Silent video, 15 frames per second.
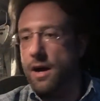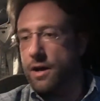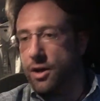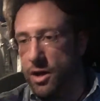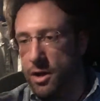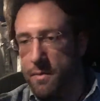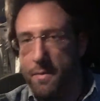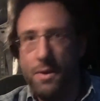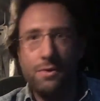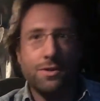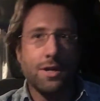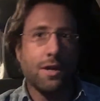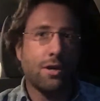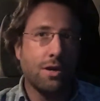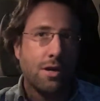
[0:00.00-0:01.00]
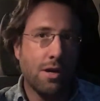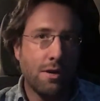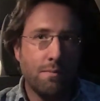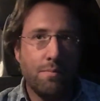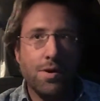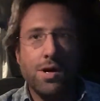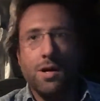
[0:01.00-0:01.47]
Good music,
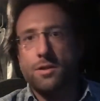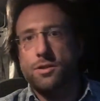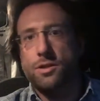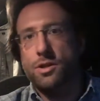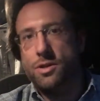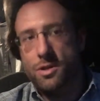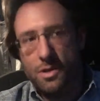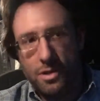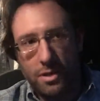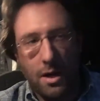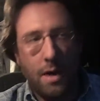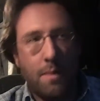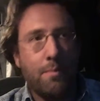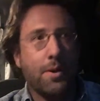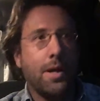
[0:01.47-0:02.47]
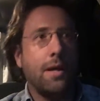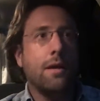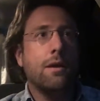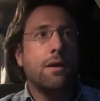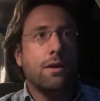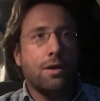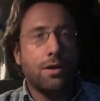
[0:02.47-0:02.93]
good books, good company,
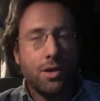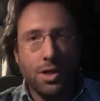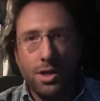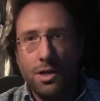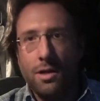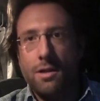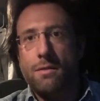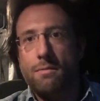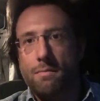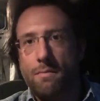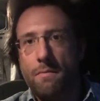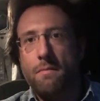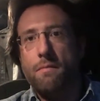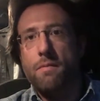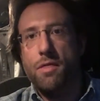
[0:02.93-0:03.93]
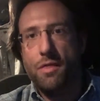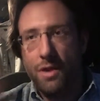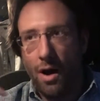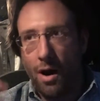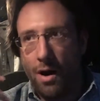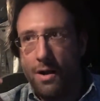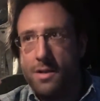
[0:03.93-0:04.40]
good
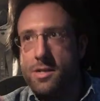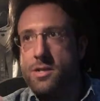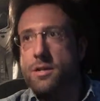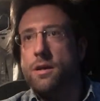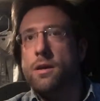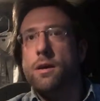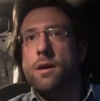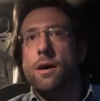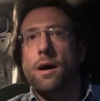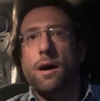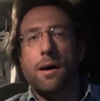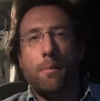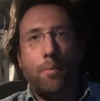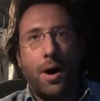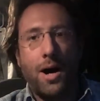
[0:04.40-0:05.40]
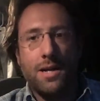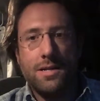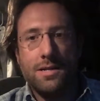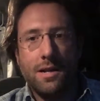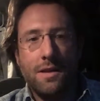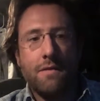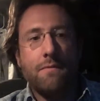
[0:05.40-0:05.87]
thoughts,
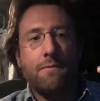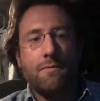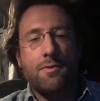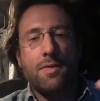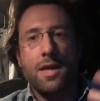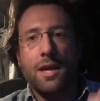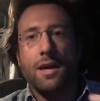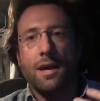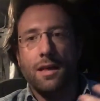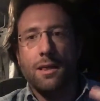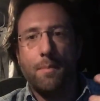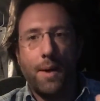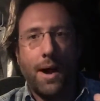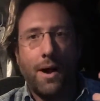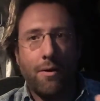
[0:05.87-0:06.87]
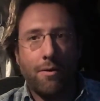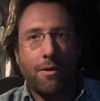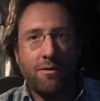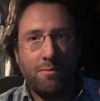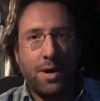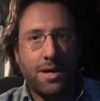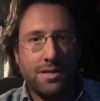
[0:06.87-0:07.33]
positive thinking. The Power
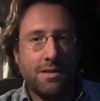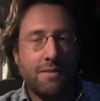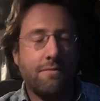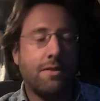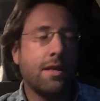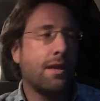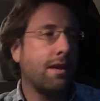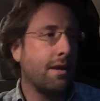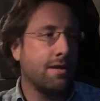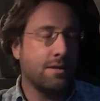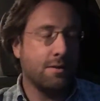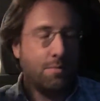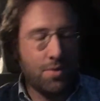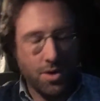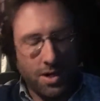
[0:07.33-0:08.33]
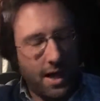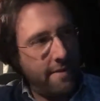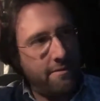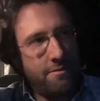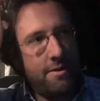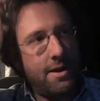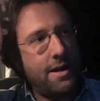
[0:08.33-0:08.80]
of Positive Thinking. It's a book. I
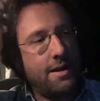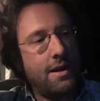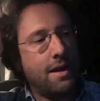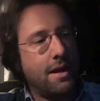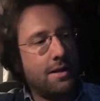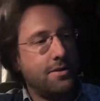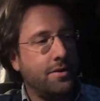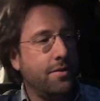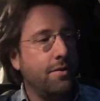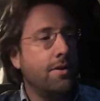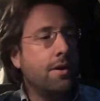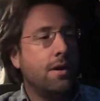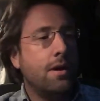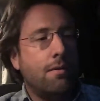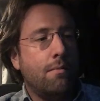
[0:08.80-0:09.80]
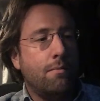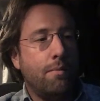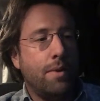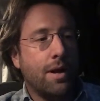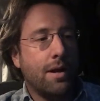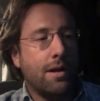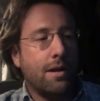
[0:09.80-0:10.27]
haven't read it. I'd like to,
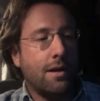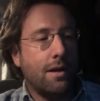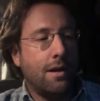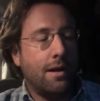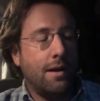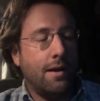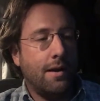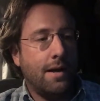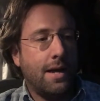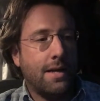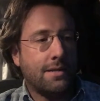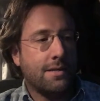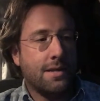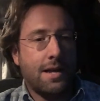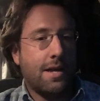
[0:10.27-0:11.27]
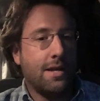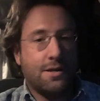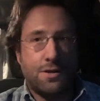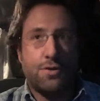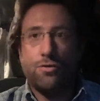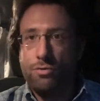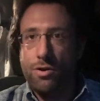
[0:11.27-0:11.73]
but
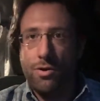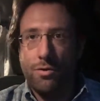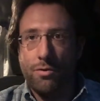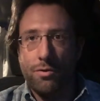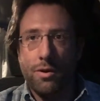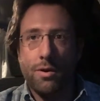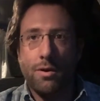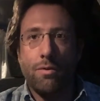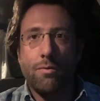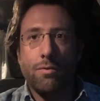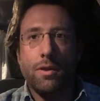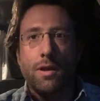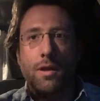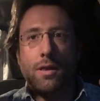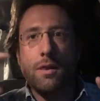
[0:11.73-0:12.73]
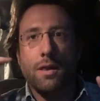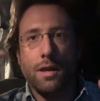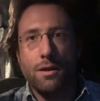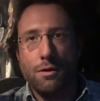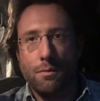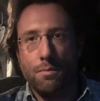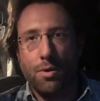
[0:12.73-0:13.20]
it's true. That
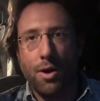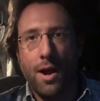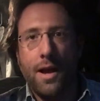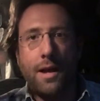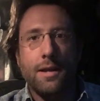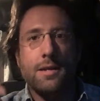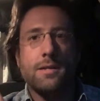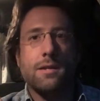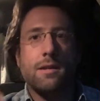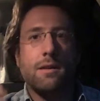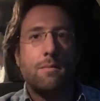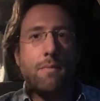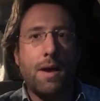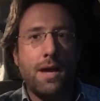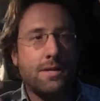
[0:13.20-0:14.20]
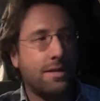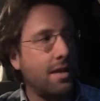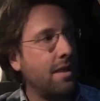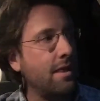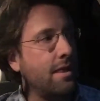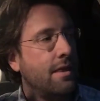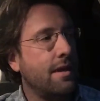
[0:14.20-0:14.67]
your brain is an
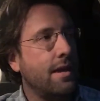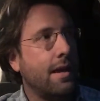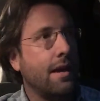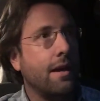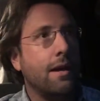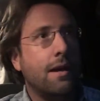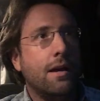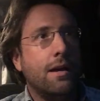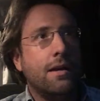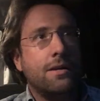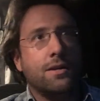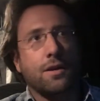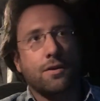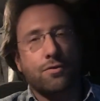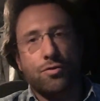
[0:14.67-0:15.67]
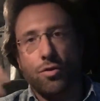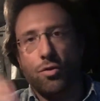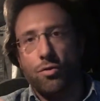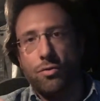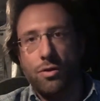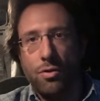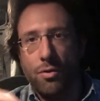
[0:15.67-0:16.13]
amazing thing to
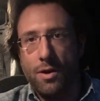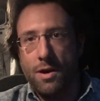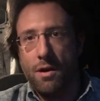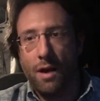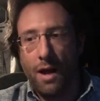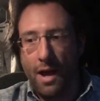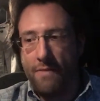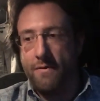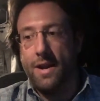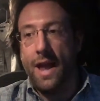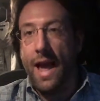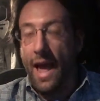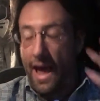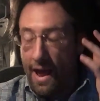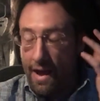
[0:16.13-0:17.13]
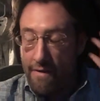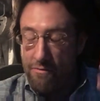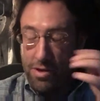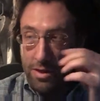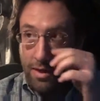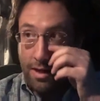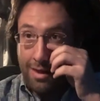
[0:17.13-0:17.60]
control you and your life, and
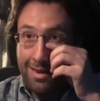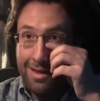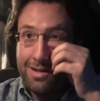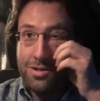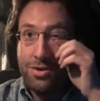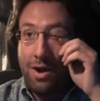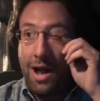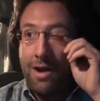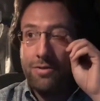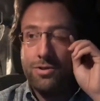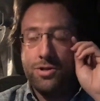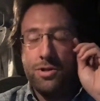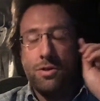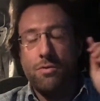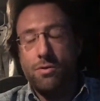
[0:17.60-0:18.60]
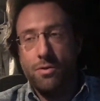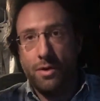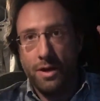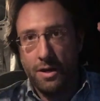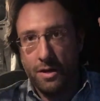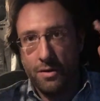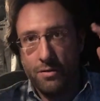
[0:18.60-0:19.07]
everything that surrounds you. You
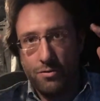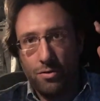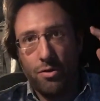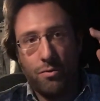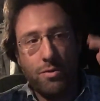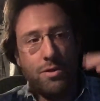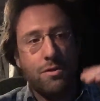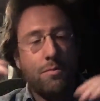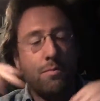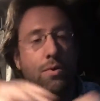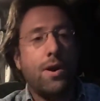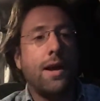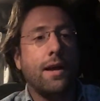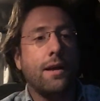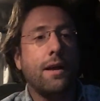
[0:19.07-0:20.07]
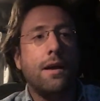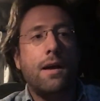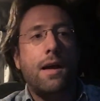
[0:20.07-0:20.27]
can control with your brain,